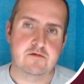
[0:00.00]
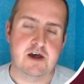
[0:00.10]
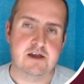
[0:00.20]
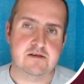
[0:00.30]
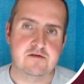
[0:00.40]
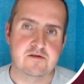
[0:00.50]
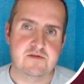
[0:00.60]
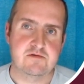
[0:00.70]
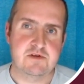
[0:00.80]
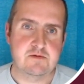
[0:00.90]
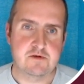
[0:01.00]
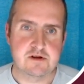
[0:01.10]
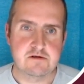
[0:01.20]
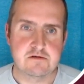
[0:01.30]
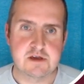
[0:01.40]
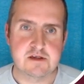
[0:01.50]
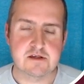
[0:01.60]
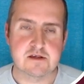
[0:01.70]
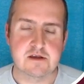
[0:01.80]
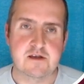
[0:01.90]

ask you if you really want to do this.